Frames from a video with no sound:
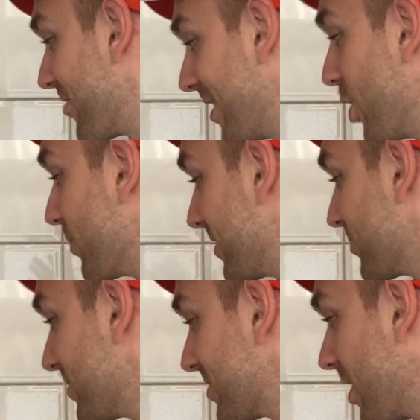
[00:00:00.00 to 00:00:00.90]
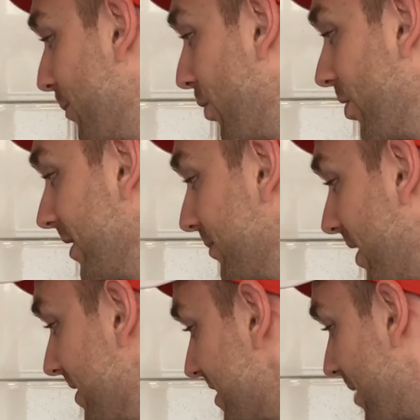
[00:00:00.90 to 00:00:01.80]
really hope this would stop boiling by
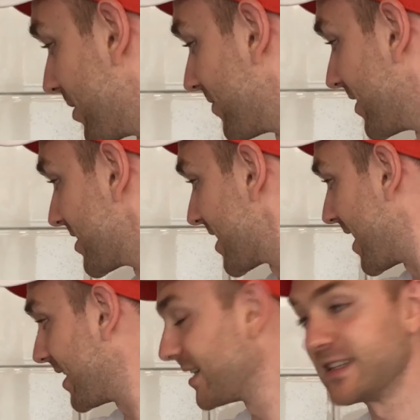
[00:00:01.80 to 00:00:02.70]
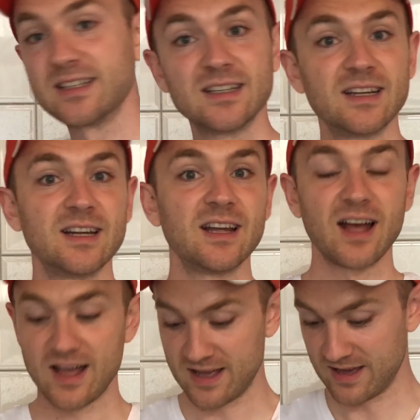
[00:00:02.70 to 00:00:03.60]
the time I'd finish that.
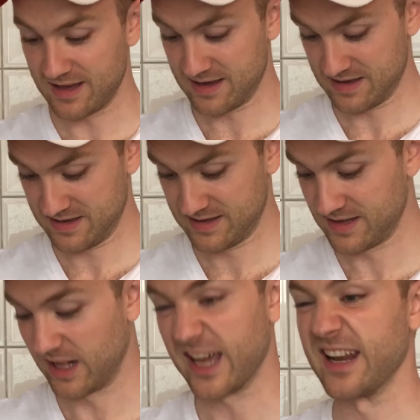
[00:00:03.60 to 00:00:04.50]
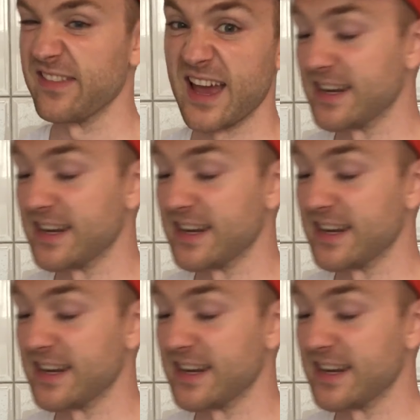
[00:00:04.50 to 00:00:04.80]
I'll get it in the